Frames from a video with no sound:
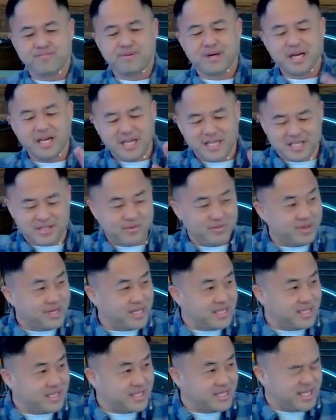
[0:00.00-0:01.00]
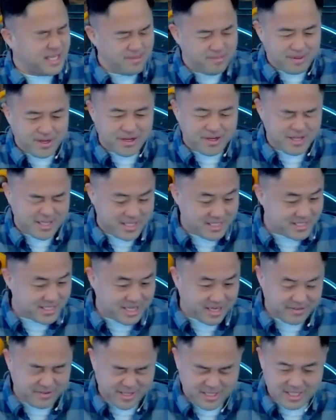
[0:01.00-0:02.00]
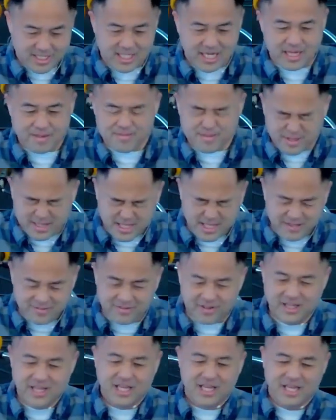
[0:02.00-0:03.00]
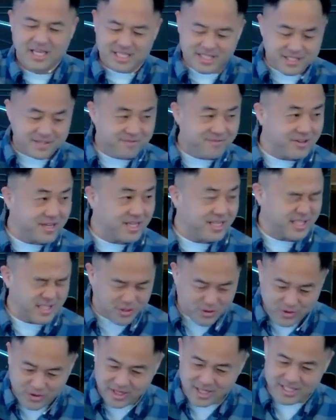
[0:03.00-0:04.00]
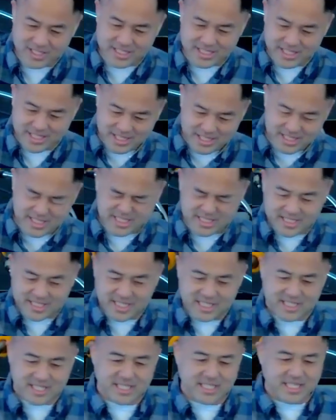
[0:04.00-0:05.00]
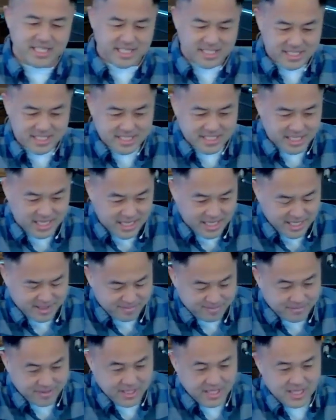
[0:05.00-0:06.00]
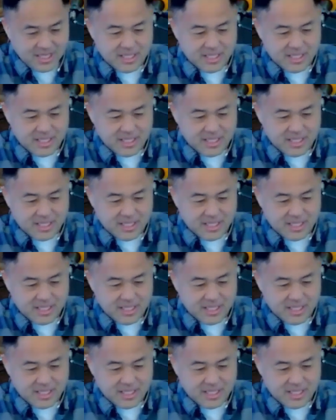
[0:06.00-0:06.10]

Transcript: But what did merit his salvation, I believe, is his faith and trust in this season, in this time,